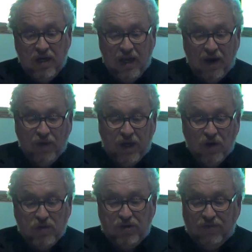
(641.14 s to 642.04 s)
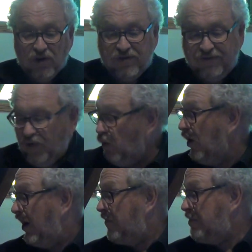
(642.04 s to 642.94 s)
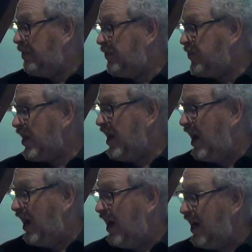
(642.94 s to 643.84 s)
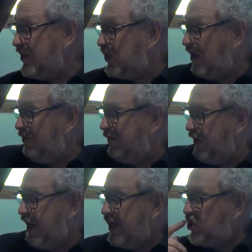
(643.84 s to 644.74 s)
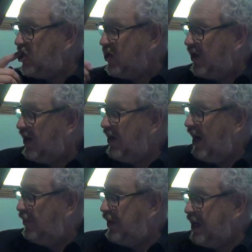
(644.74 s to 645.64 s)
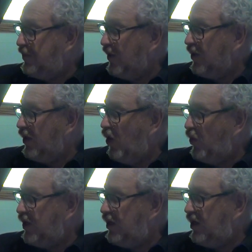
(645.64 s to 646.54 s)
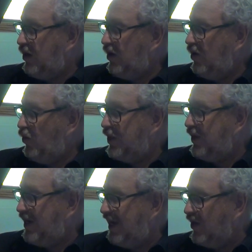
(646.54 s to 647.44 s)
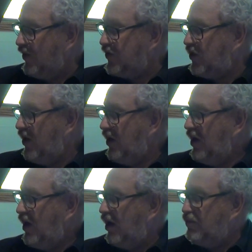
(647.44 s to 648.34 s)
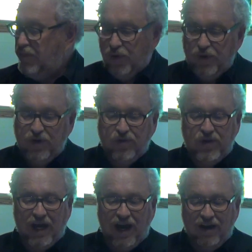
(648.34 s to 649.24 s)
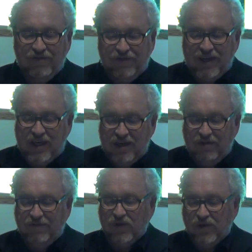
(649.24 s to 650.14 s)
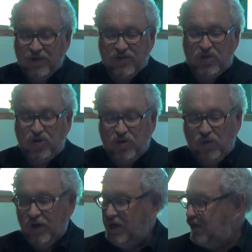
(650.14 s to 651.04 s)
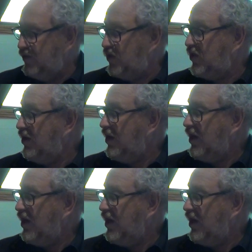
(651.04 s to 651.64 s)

Now we go to verse 4. A sinful nation, a people loaded with guilt, a brood of evildoers.